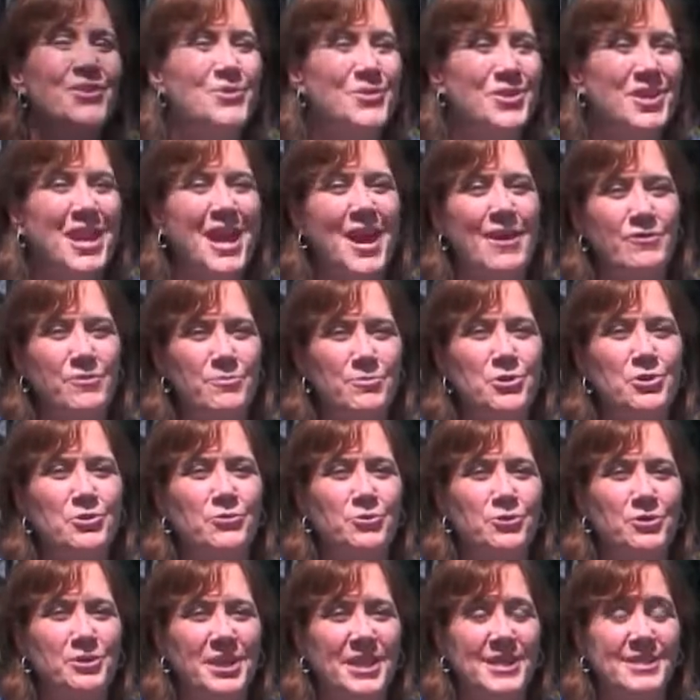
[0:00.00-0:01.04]
You can have a
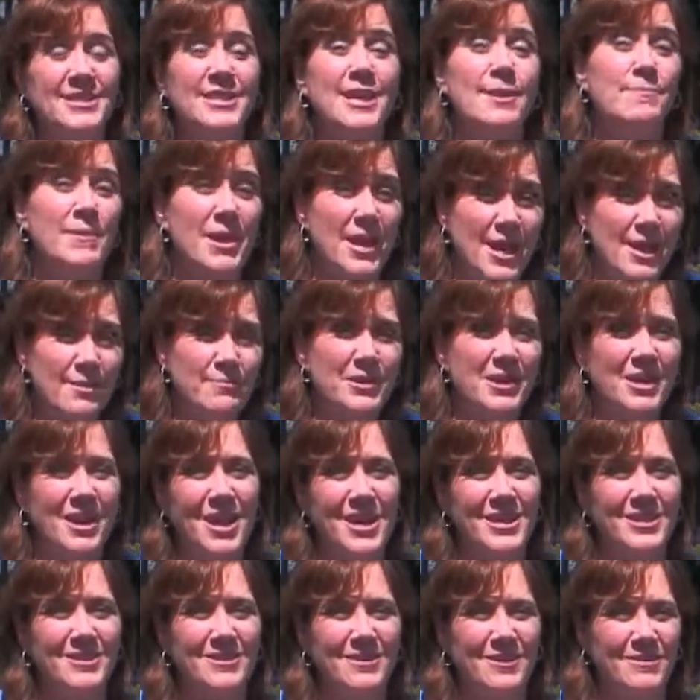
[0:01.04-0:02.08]
beautiful landscape and be
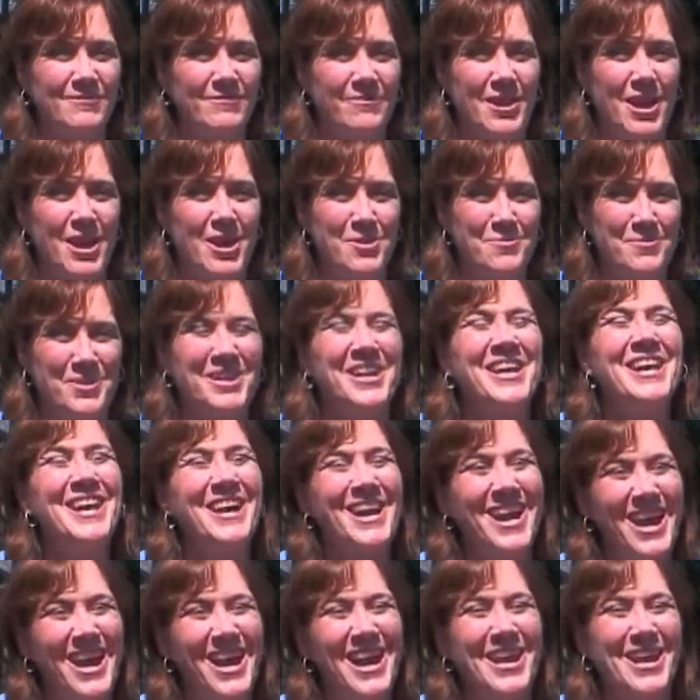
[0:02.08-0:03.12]
kind to the environment.
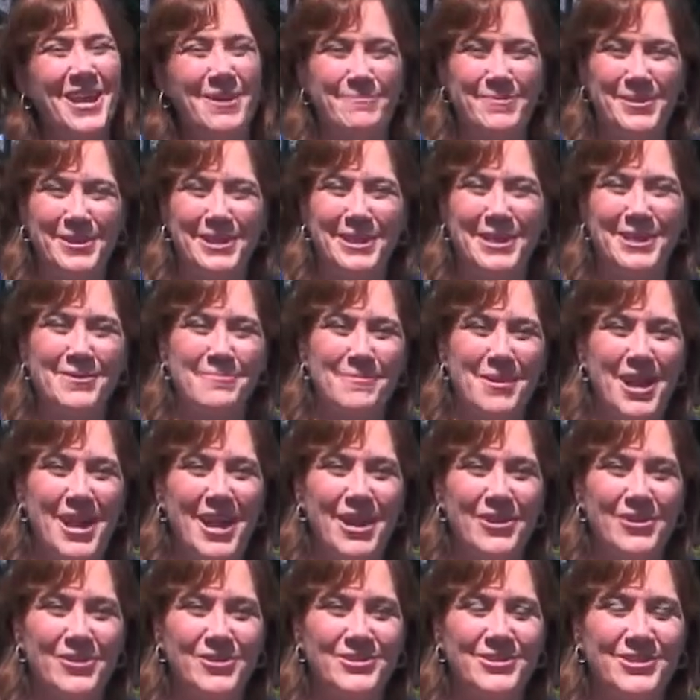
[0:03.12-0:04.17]
Hi, I'm Melinda
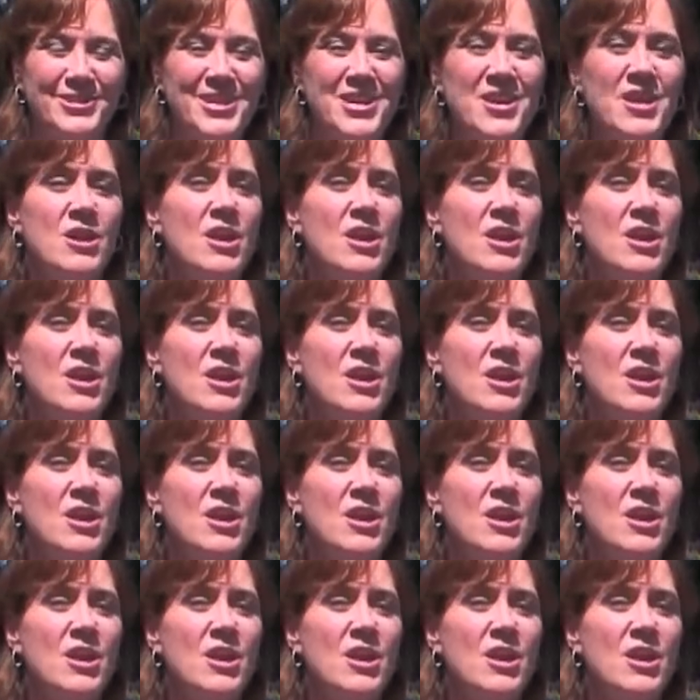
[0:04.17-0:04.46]
Myers.